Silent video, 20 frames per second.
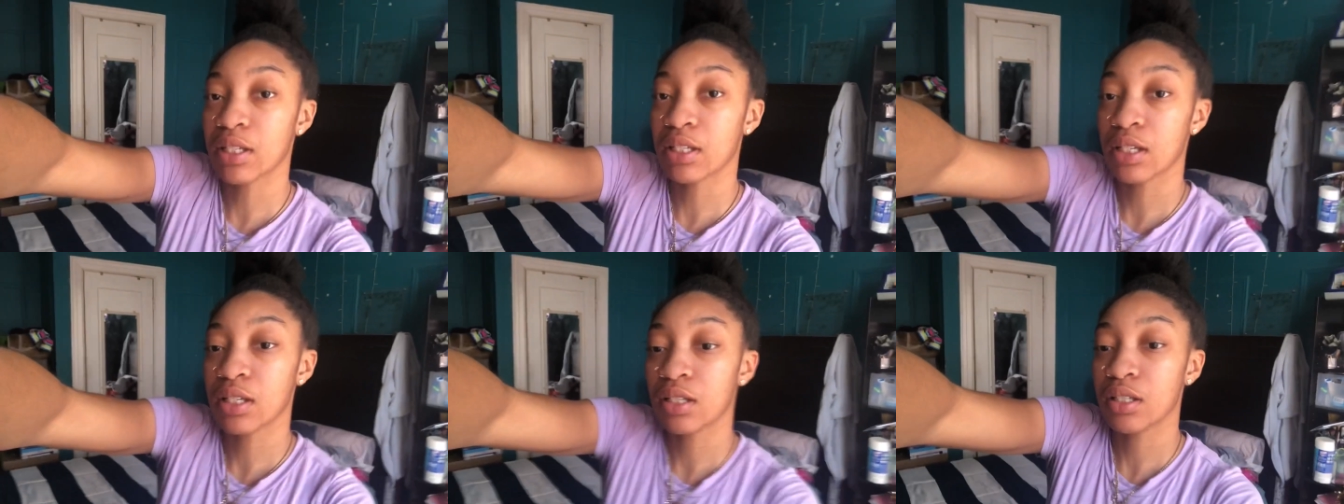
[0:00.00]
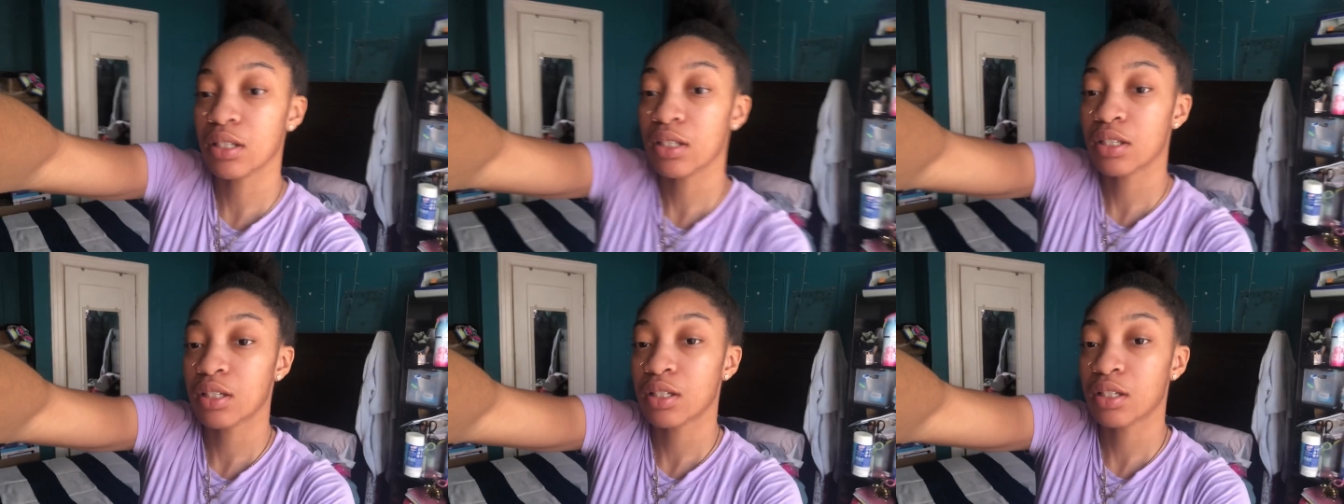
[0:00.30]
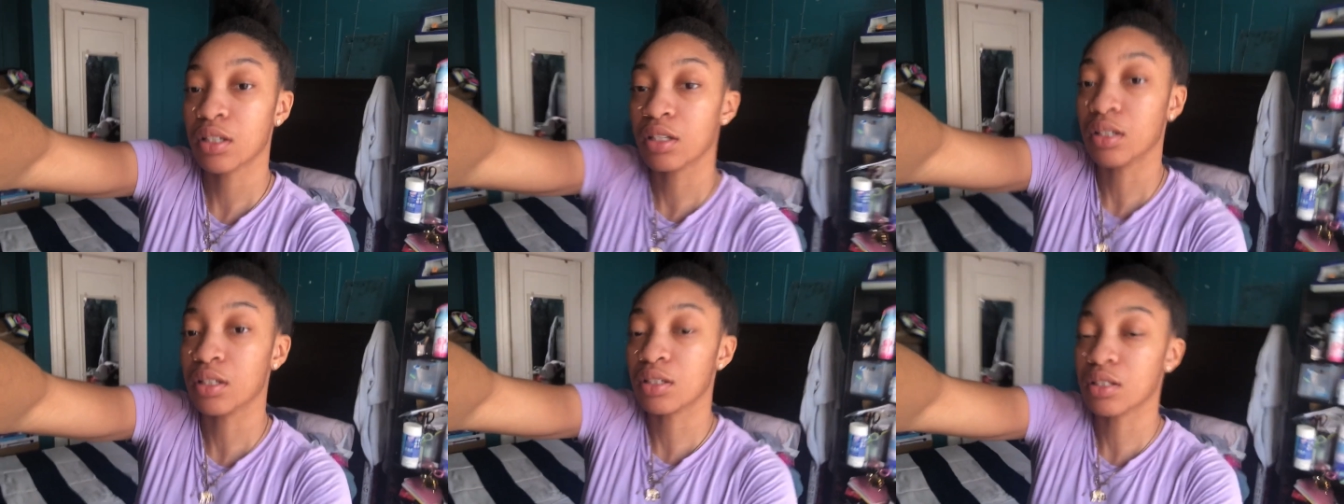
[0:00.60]
sense,
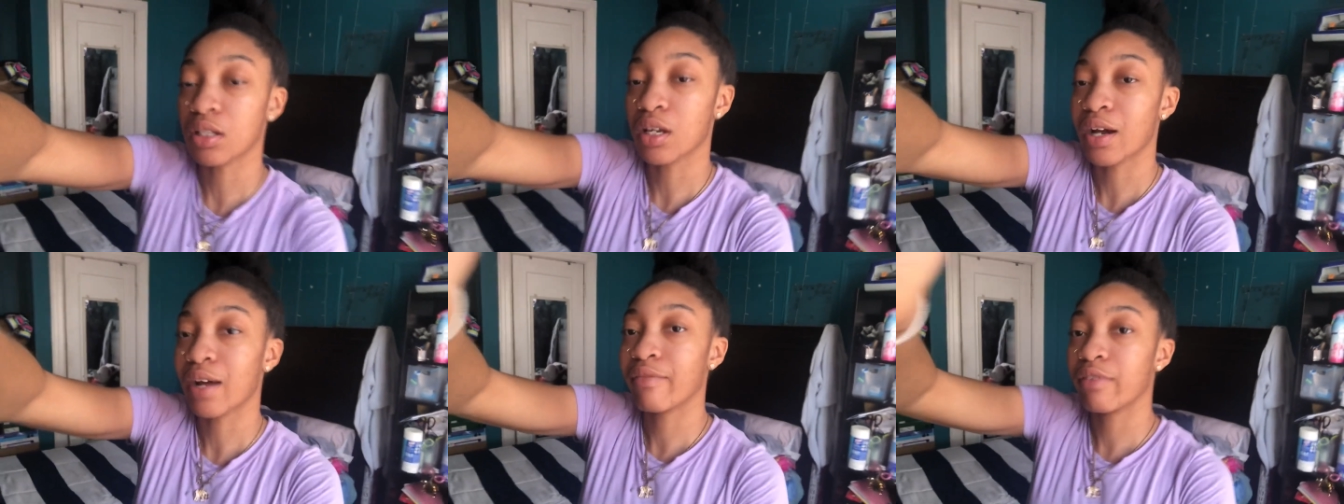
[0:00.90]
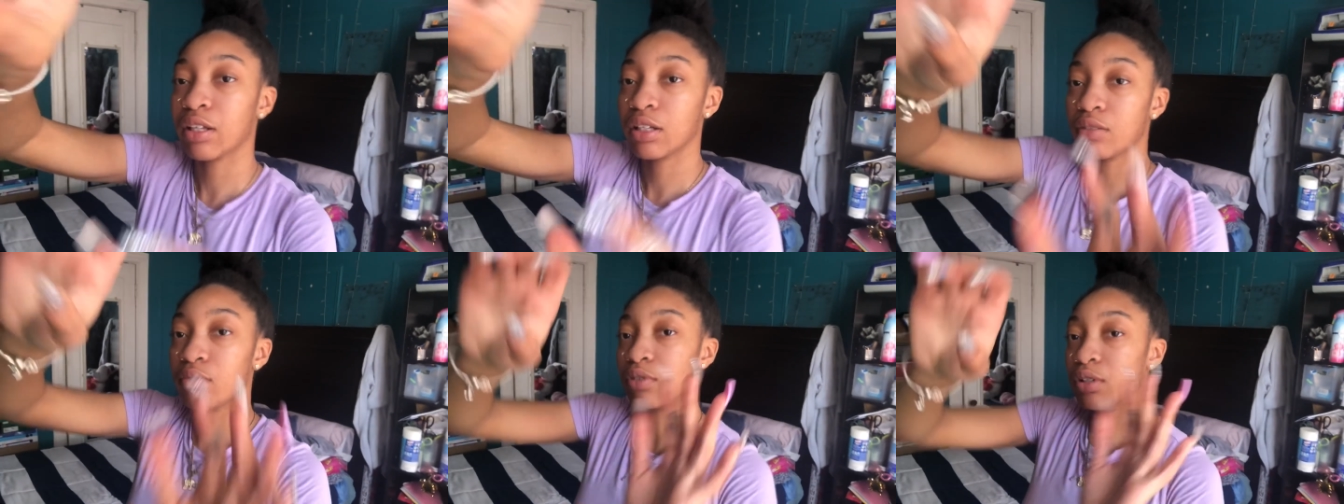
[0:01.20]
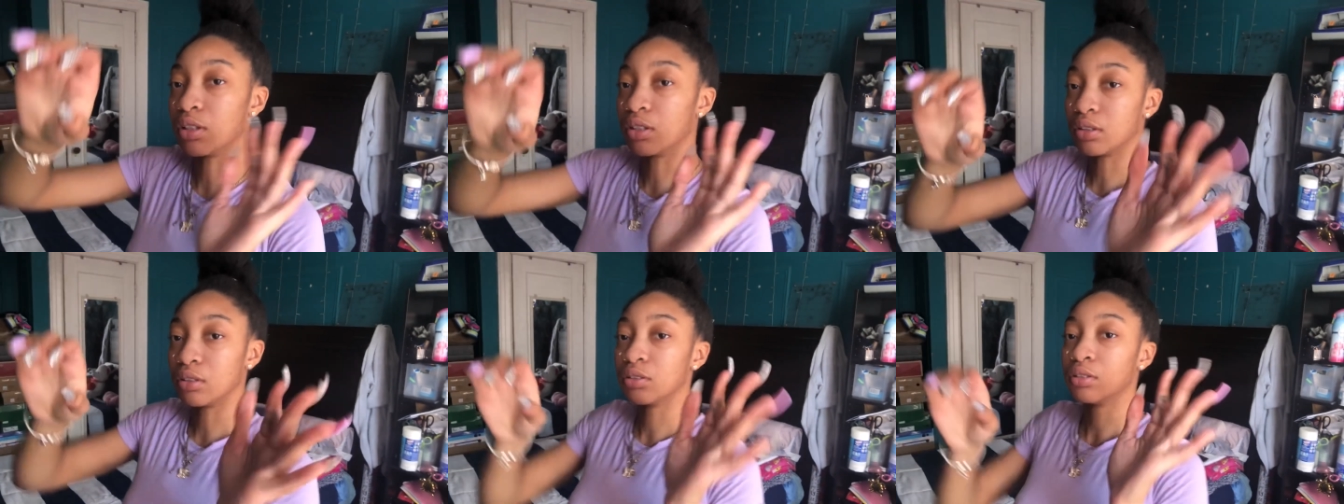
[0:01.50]
because I really
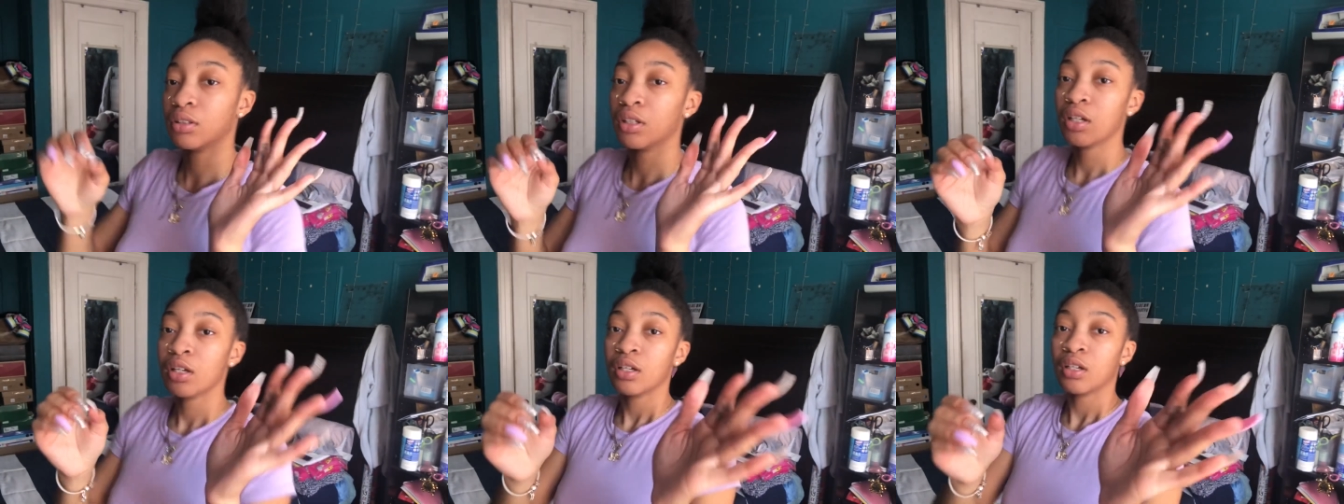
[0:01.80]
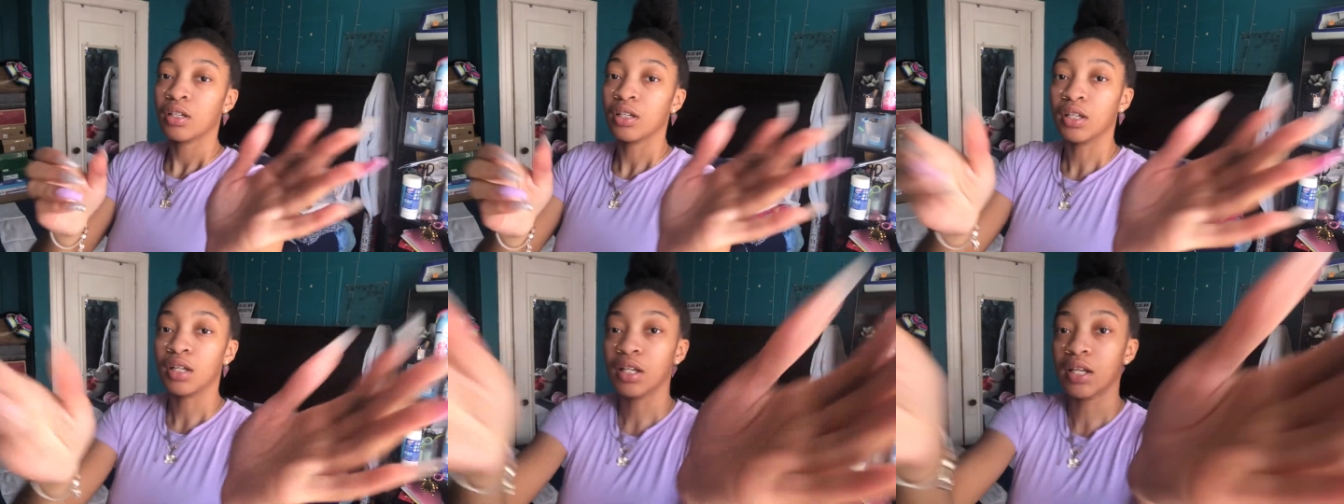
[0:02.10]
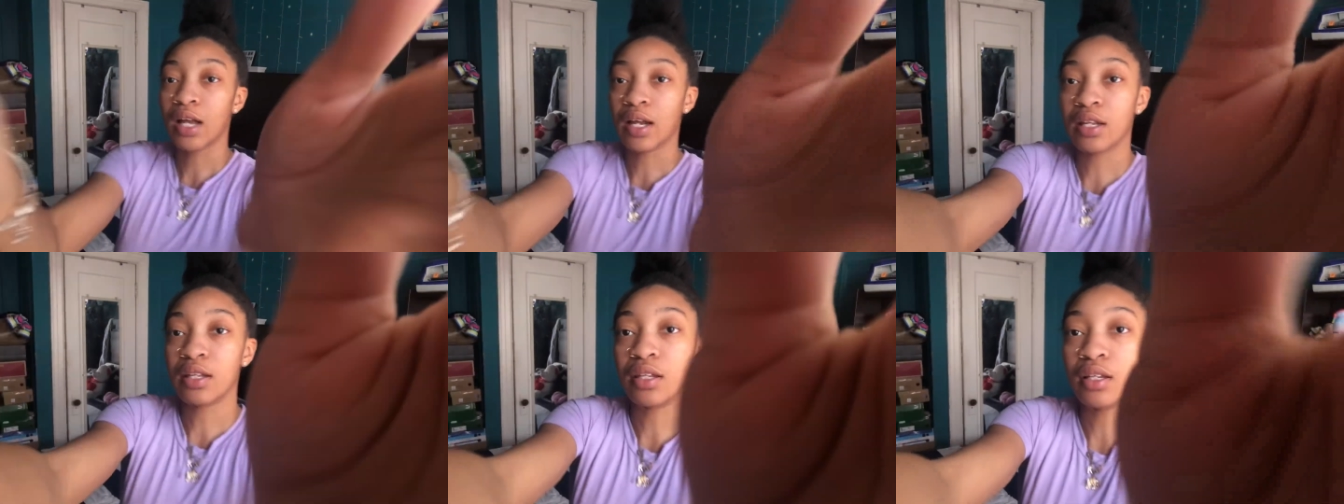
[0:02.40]
want to get a
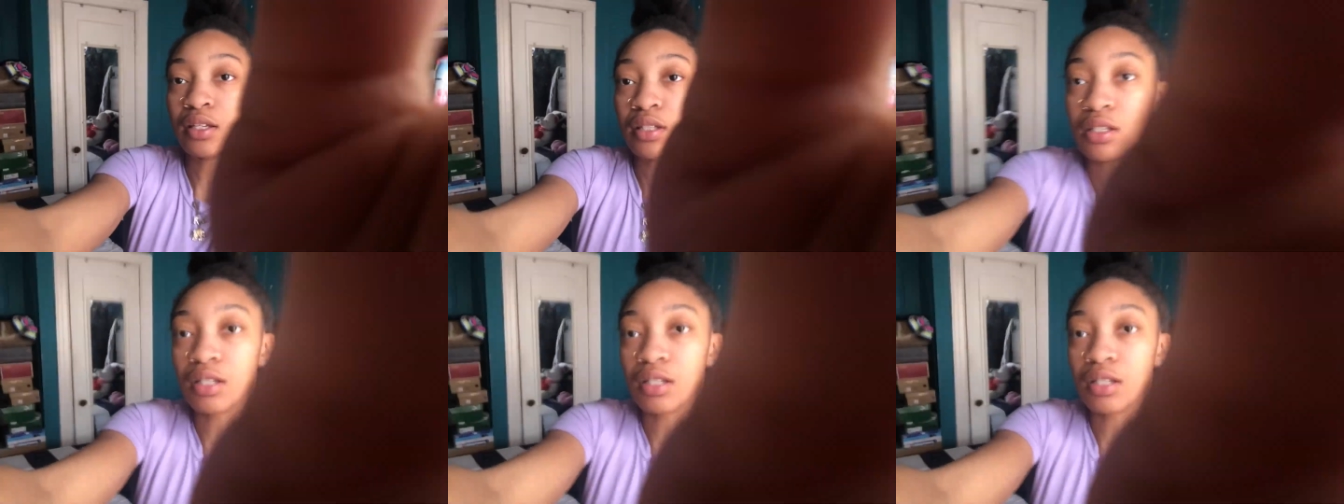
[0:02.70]
lot of things